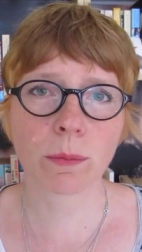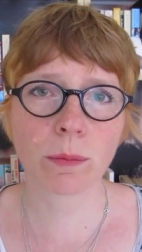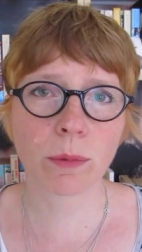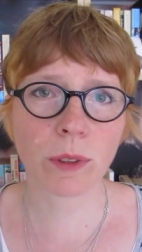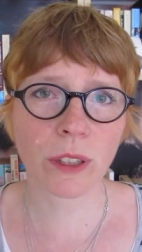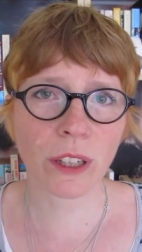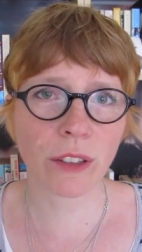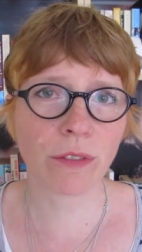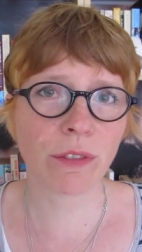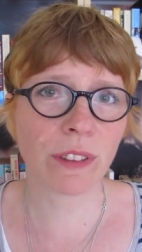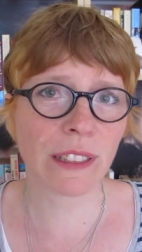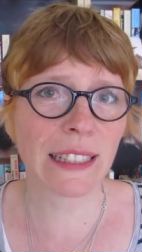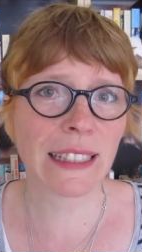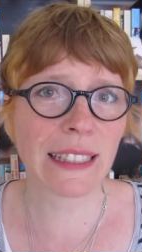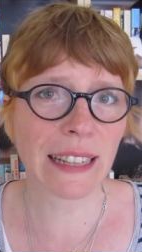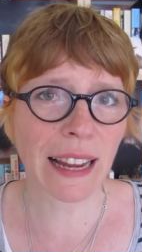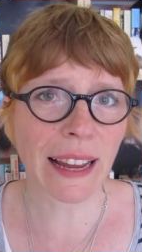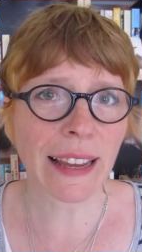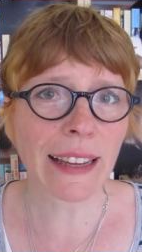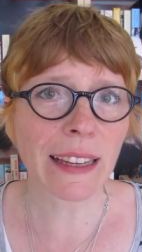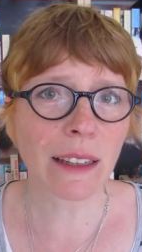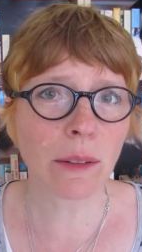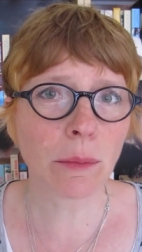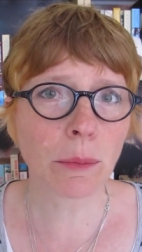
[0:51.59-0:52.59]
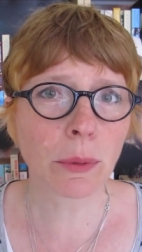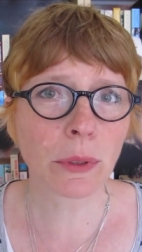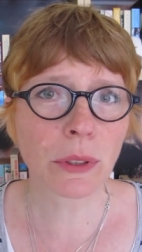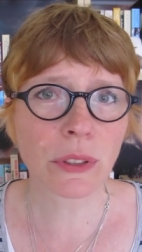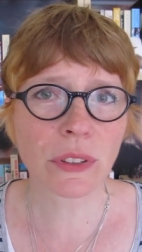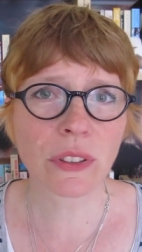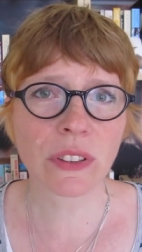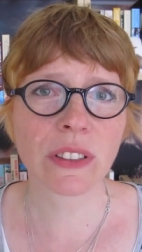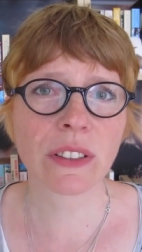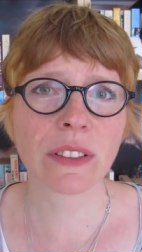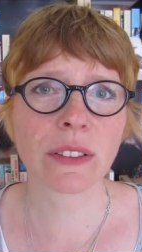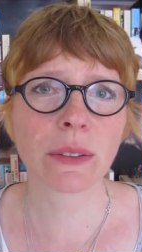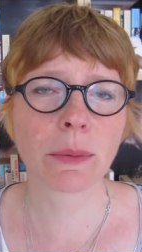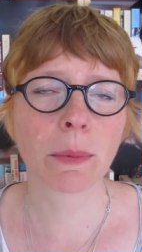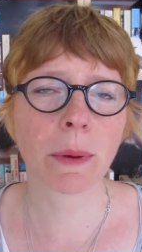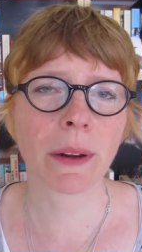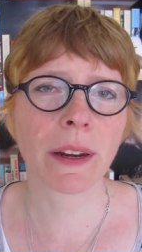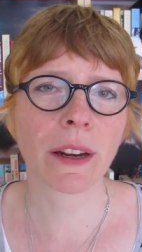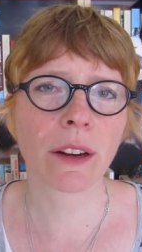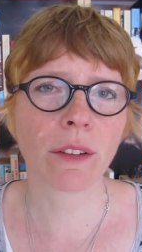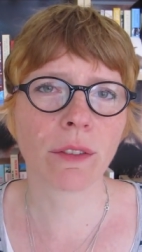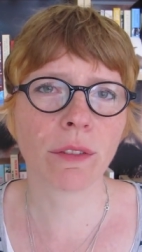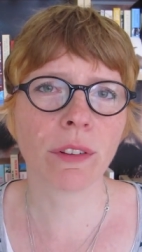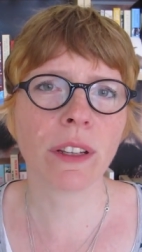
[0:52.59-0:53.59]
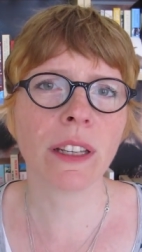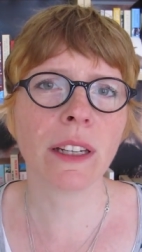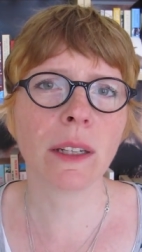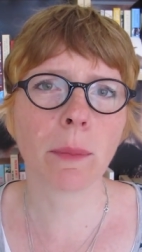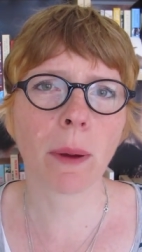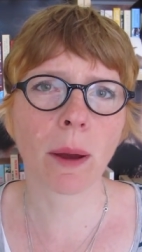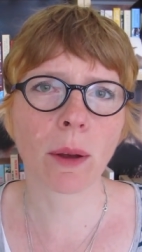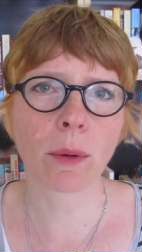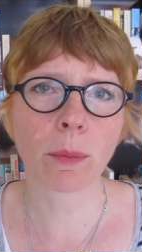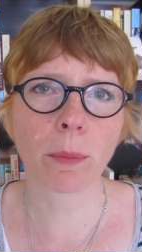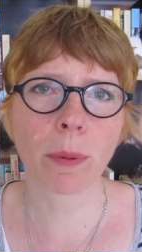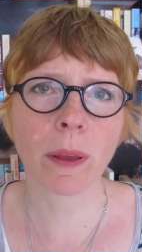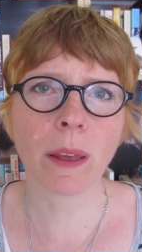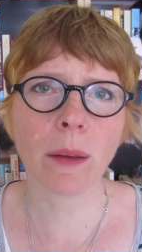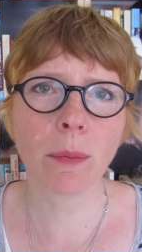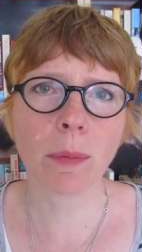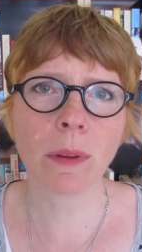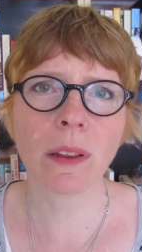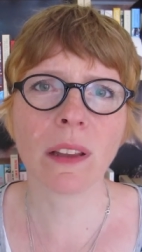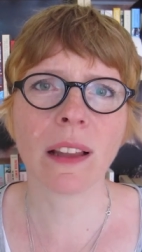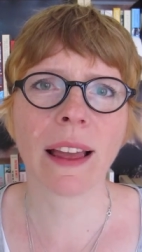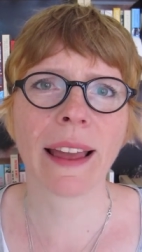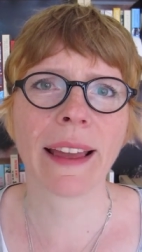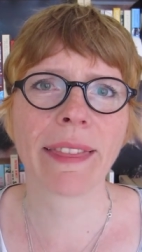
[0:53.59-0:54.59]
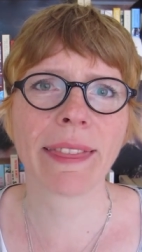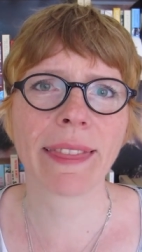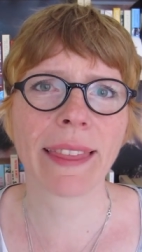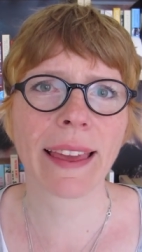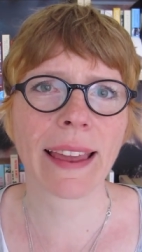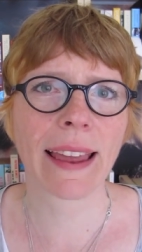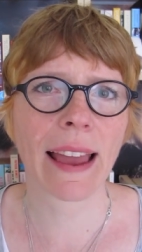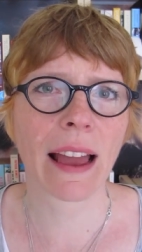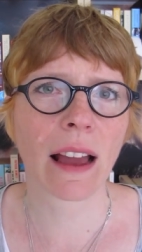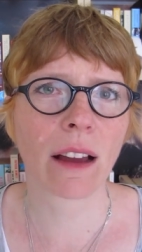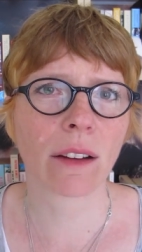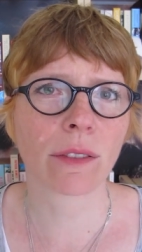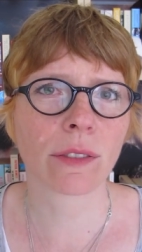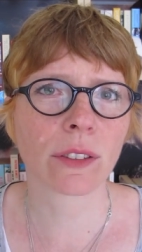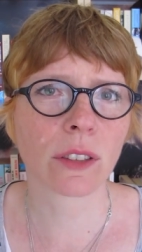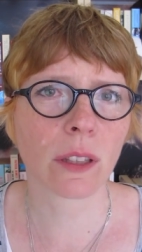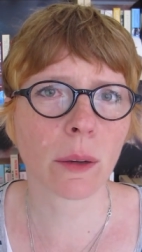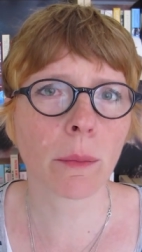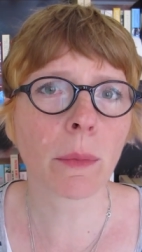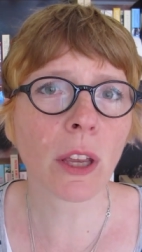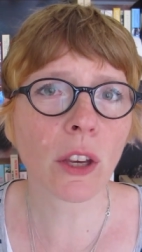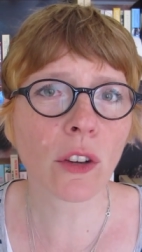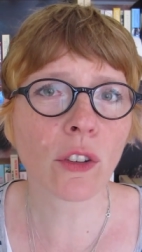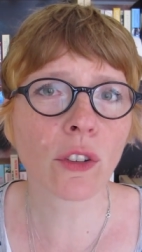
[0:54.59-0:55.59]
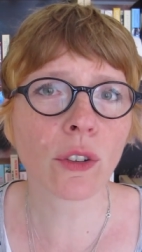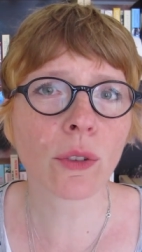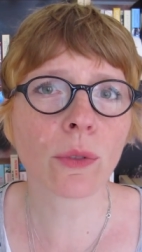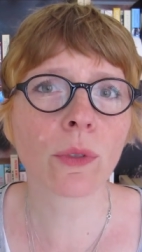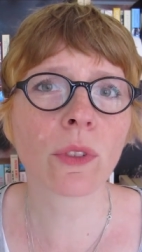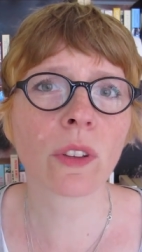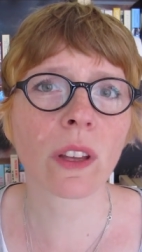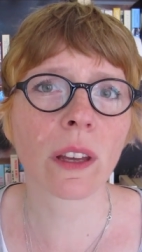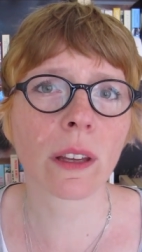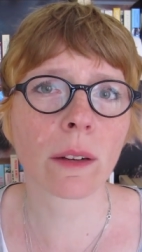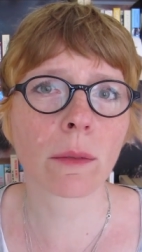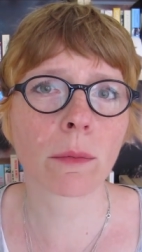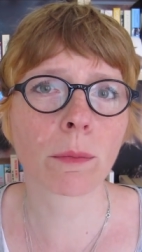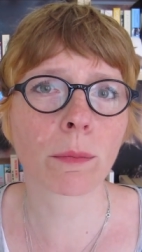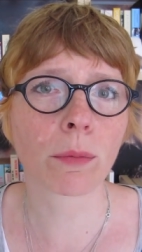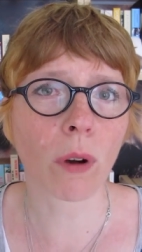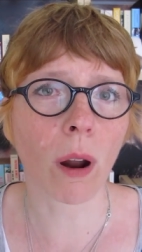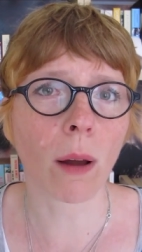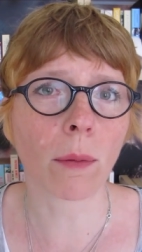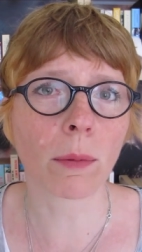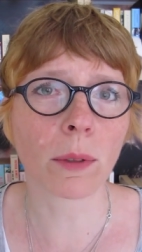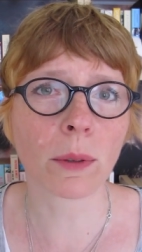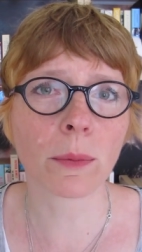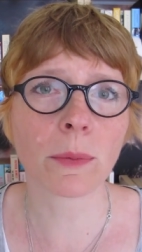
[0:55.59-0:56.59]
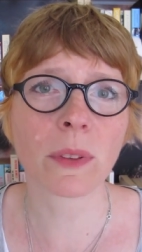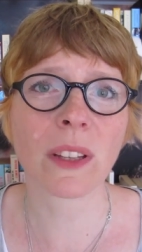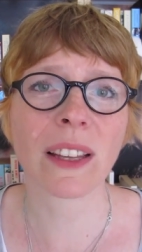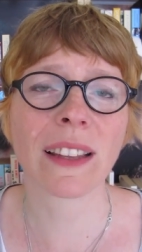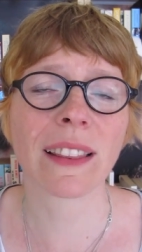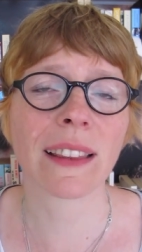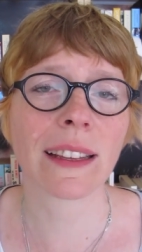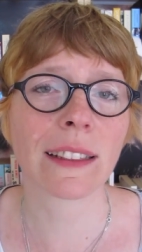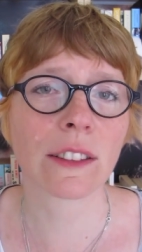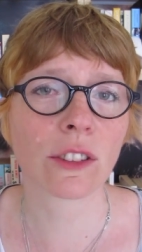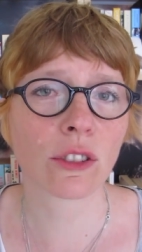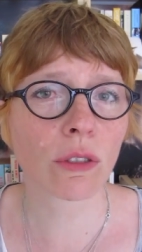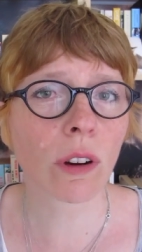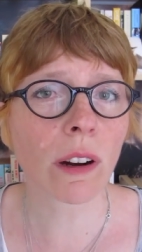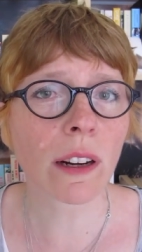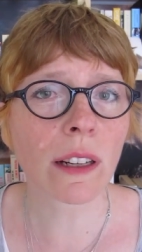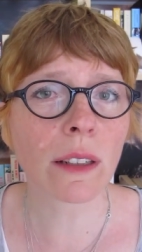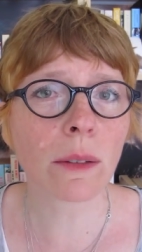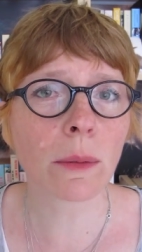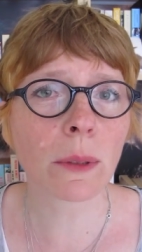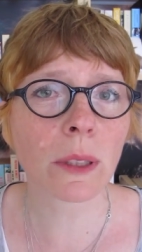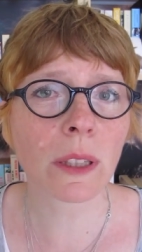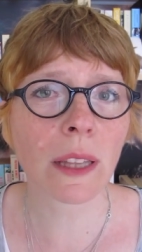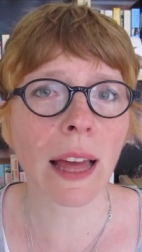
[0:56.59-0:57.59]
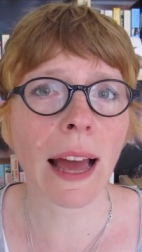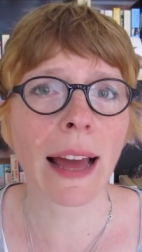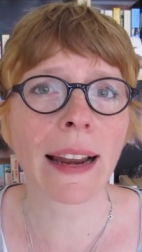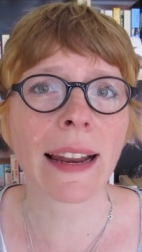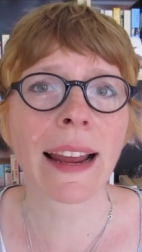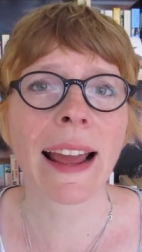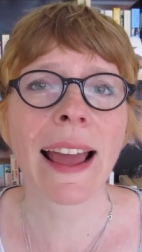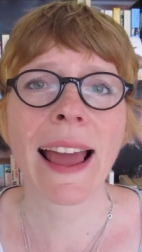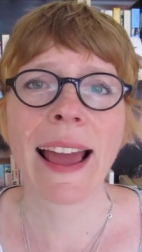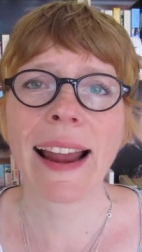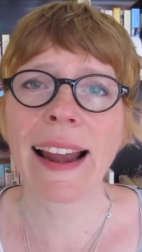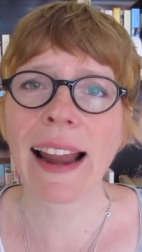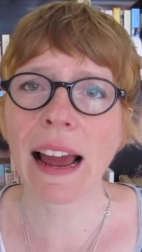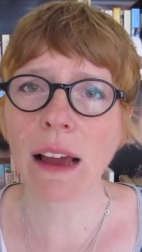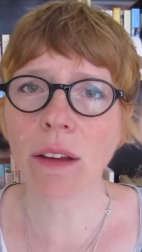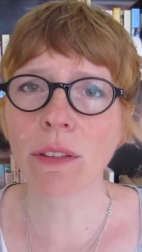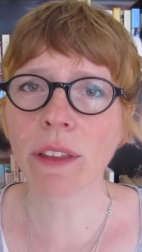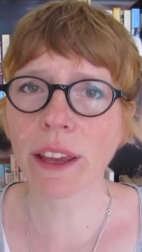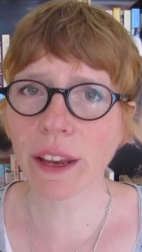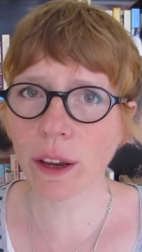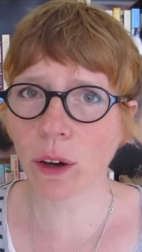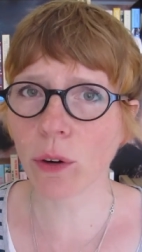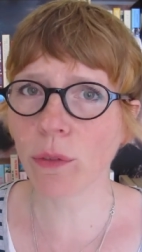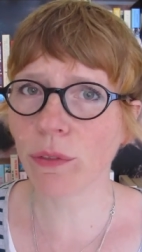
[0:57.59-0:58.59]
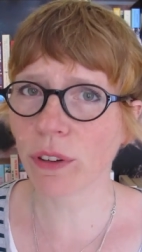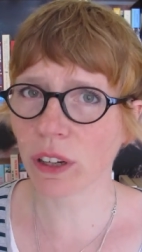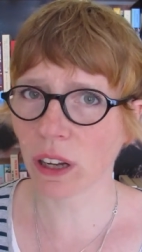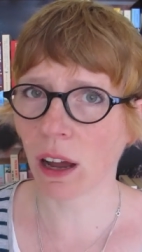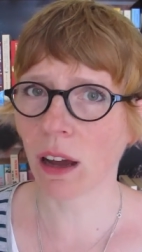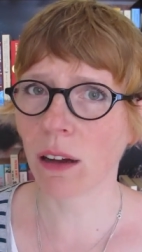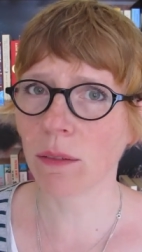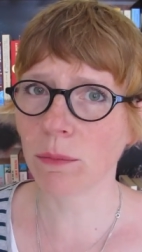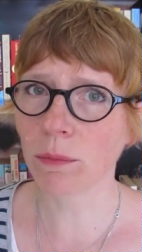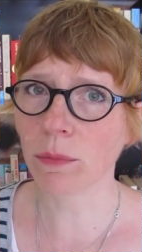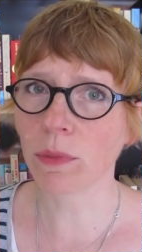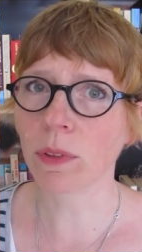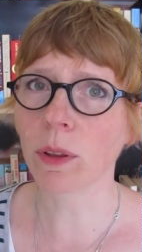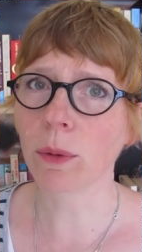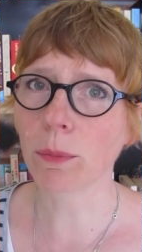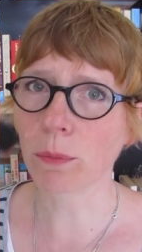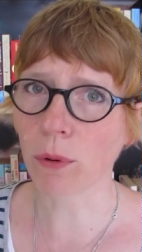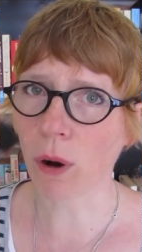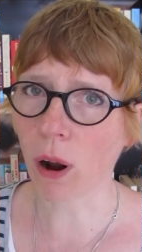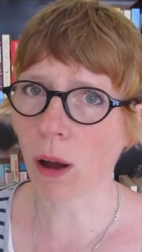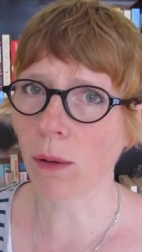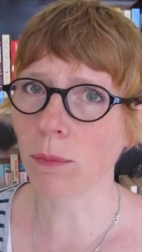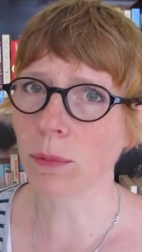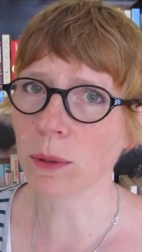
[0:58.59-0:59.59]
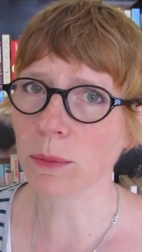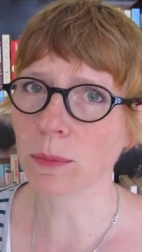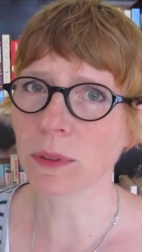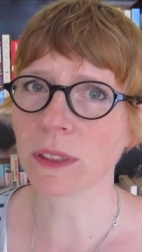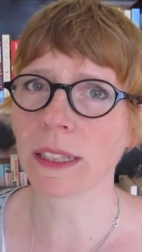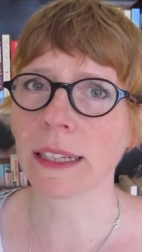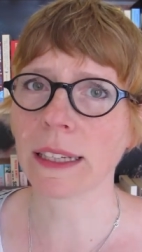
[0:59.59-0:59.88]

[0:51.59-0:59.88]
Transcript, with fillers: What I really like in books is when I read about people and they have some issues and problems and they struggle with that and how they overcome the problems